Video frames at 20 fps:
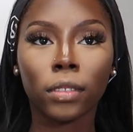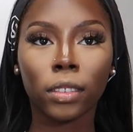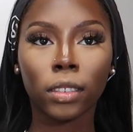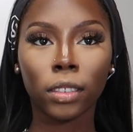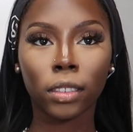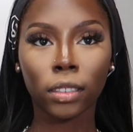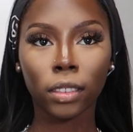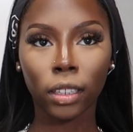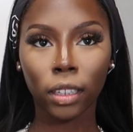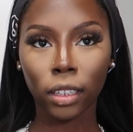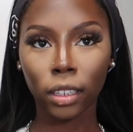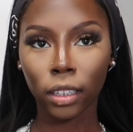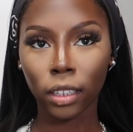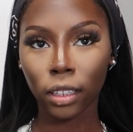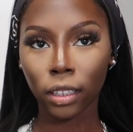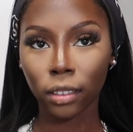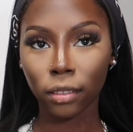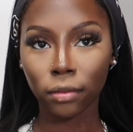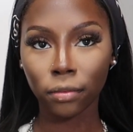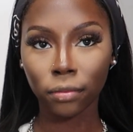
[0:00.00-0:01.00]
Just like
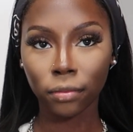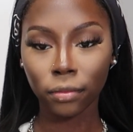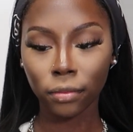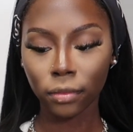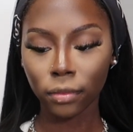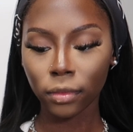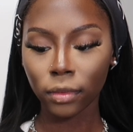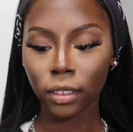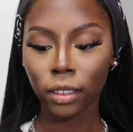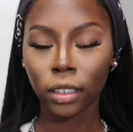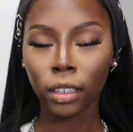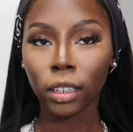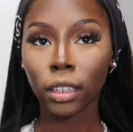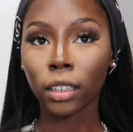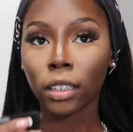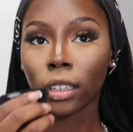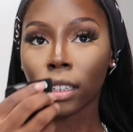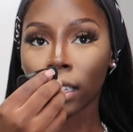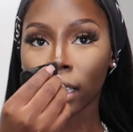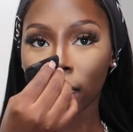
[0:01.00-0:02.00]
that.
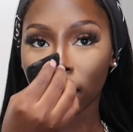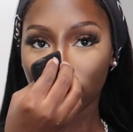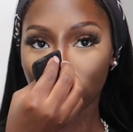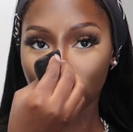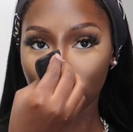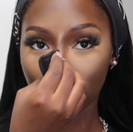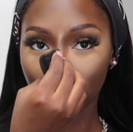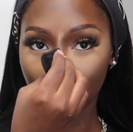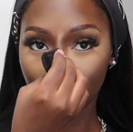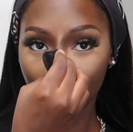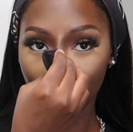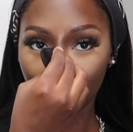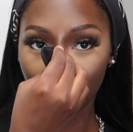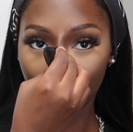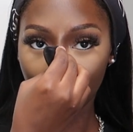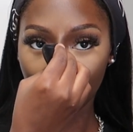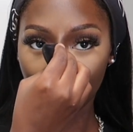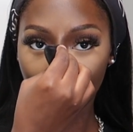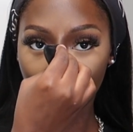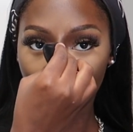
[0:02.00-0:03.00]
And then I'll take
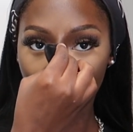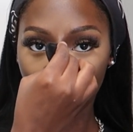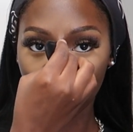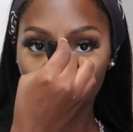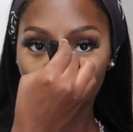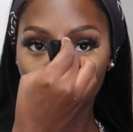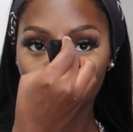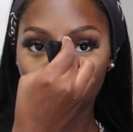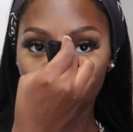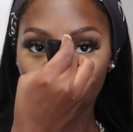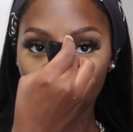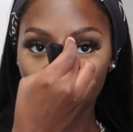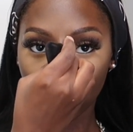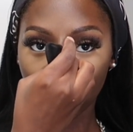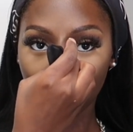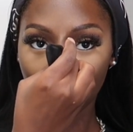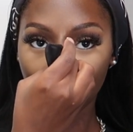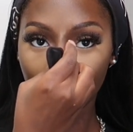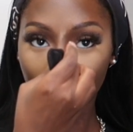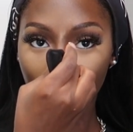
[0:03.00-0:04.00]
this and
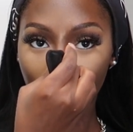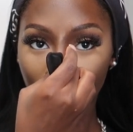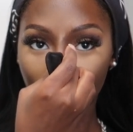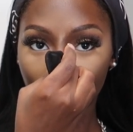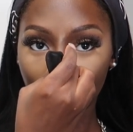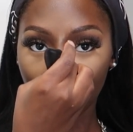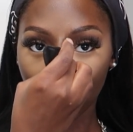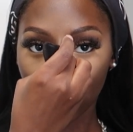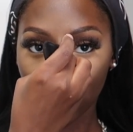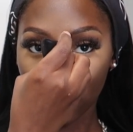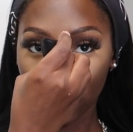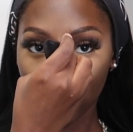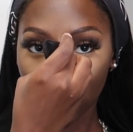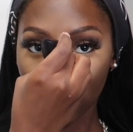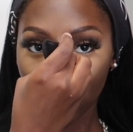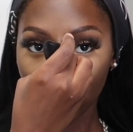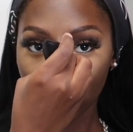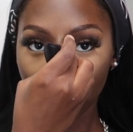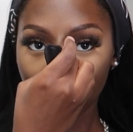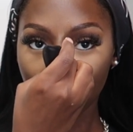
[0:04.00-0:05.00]
just
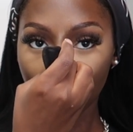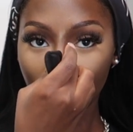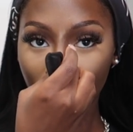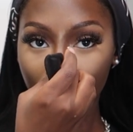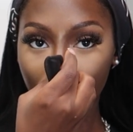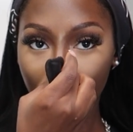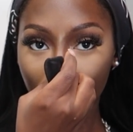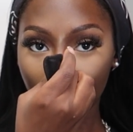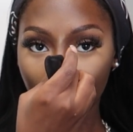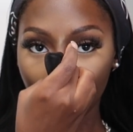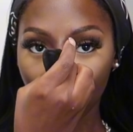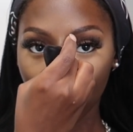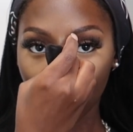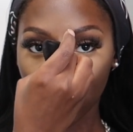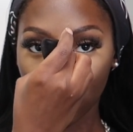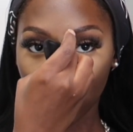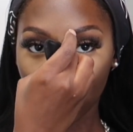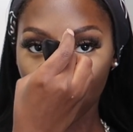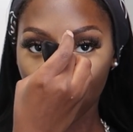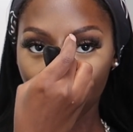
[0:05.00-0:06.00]
tap it
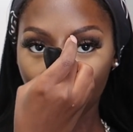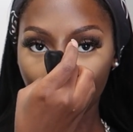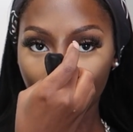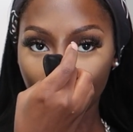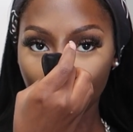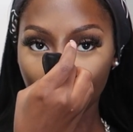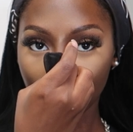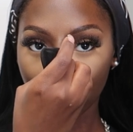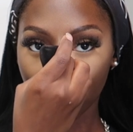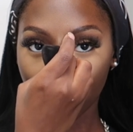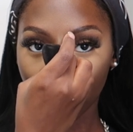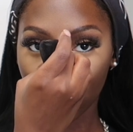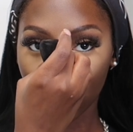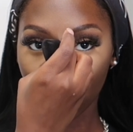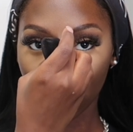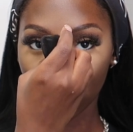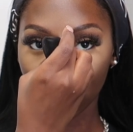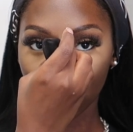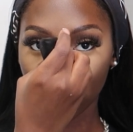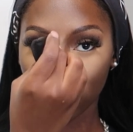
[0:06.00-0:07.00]
in to my
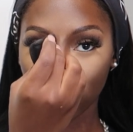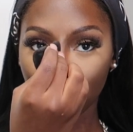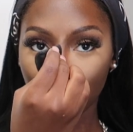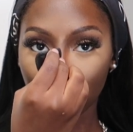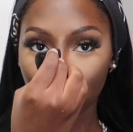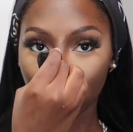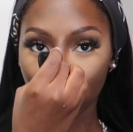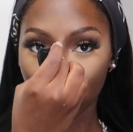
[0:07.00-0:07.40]
nose.